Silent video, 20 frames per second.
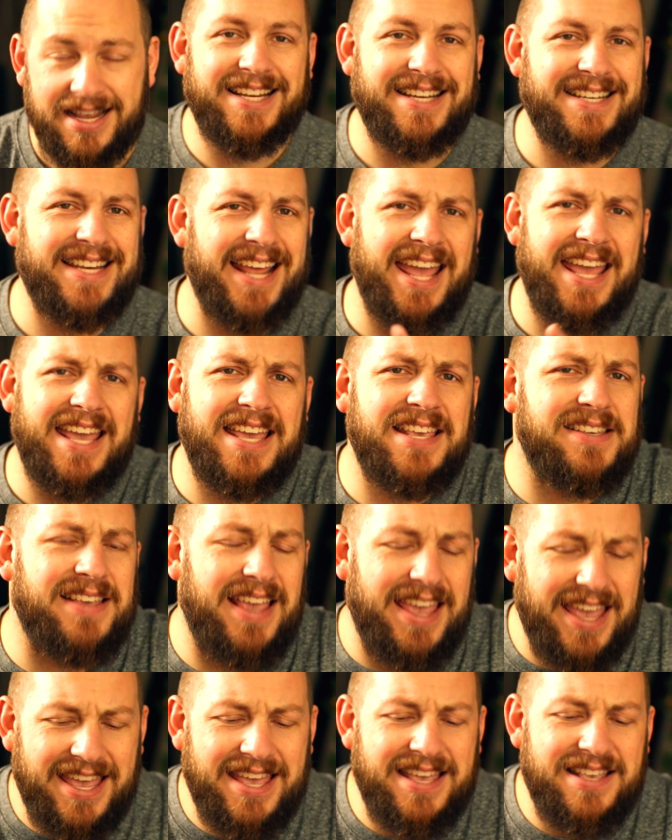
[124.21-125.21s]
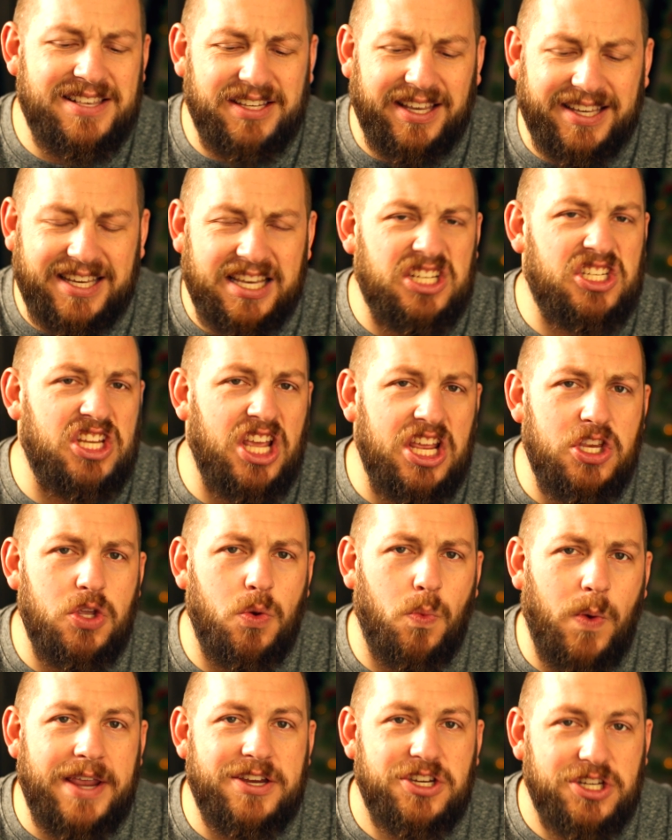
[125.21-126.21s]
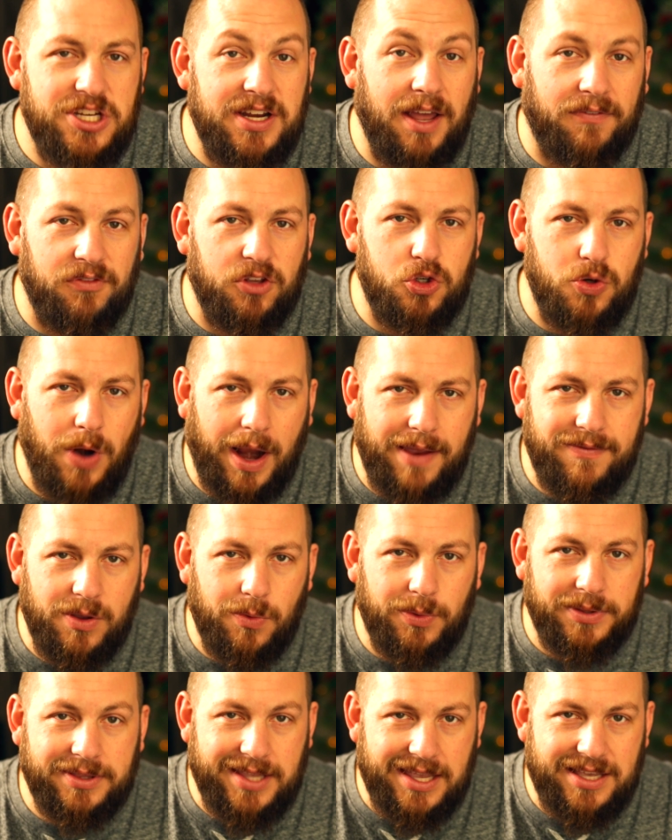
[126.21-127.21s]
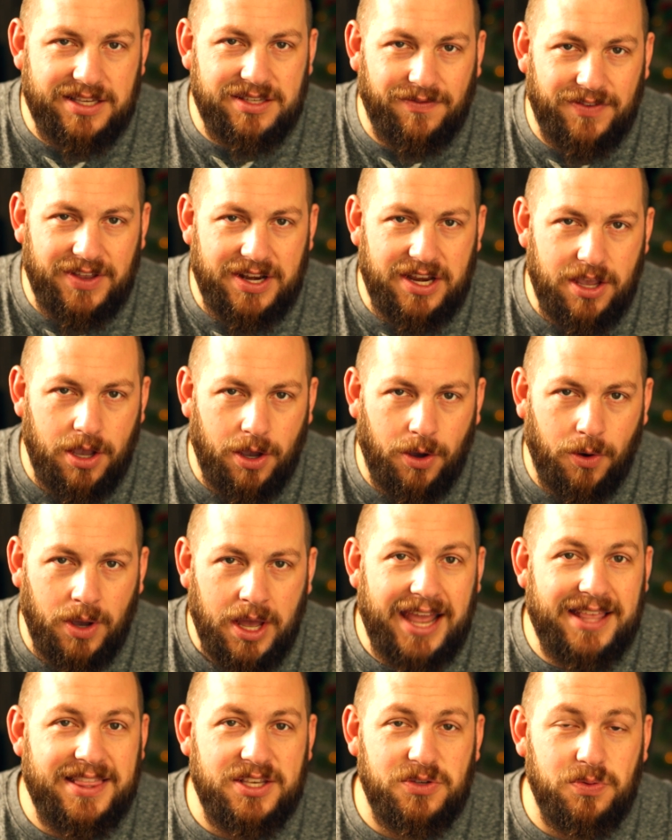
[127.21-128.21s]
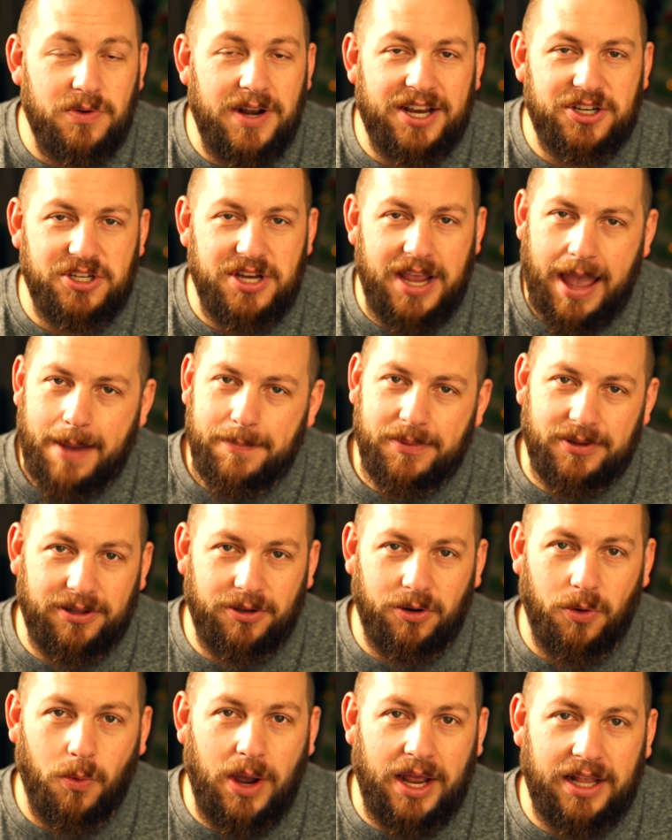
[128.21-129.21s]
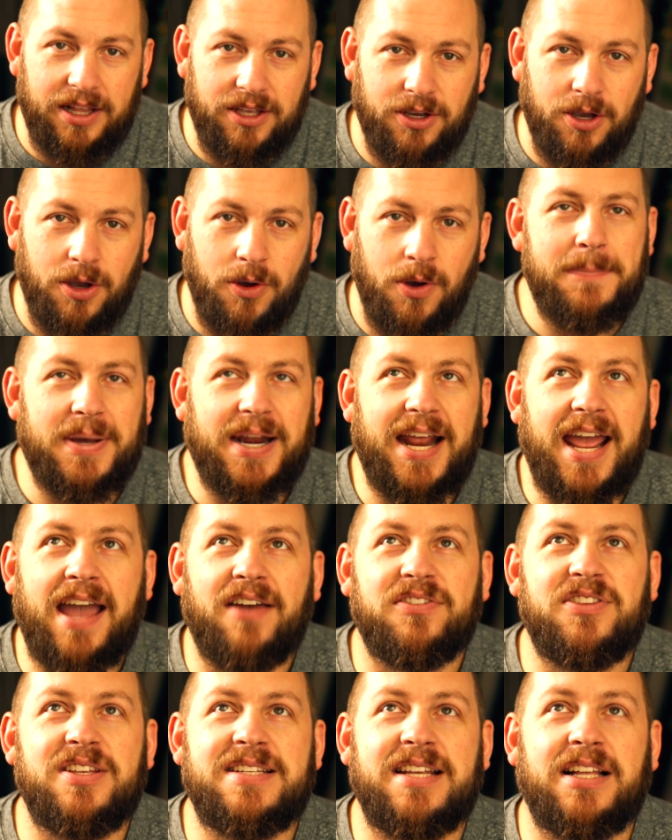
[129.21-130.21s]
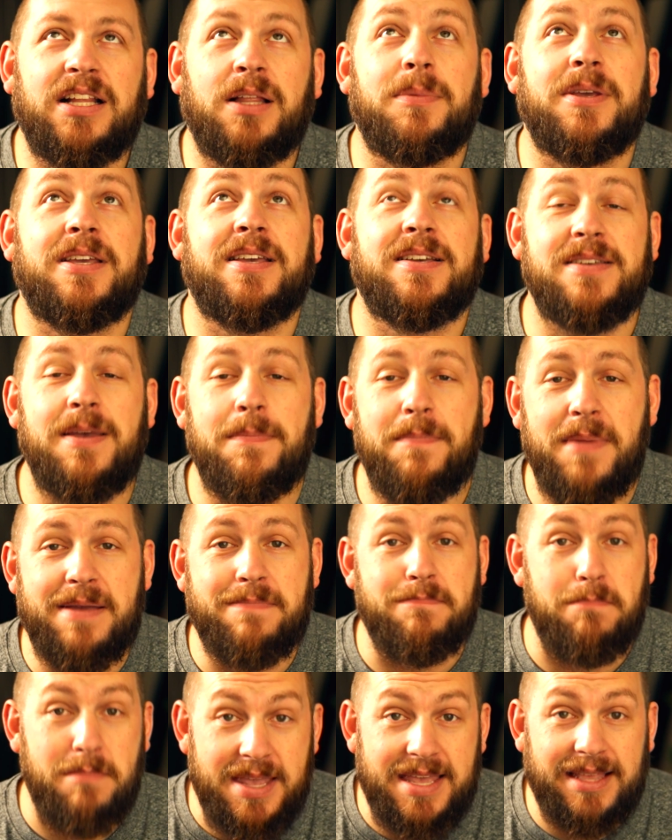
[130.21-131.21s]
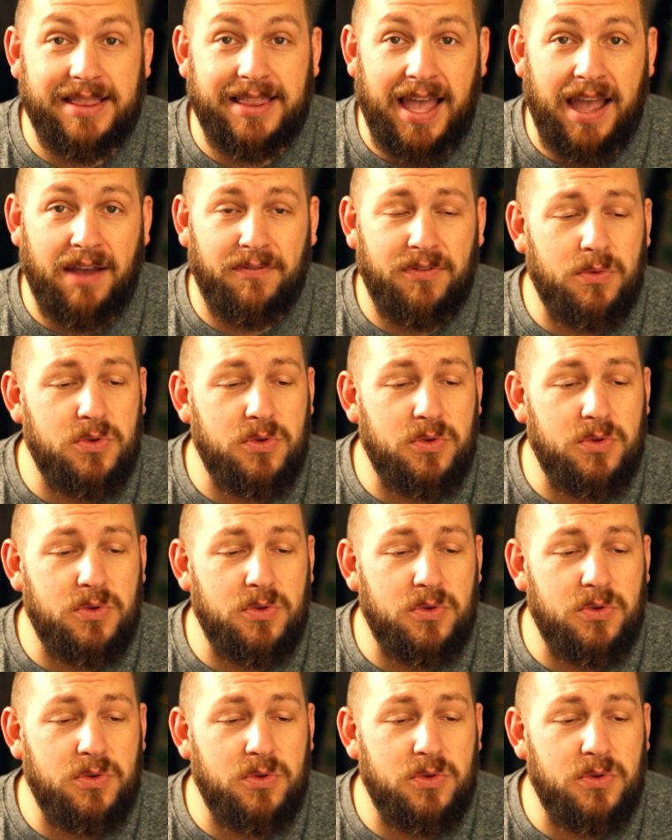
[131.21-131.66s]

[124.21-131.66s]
Today's is a continuation of the Driving with Dinks video, and this one actually happened a little while ago, but I have to tell it because it made me laugh.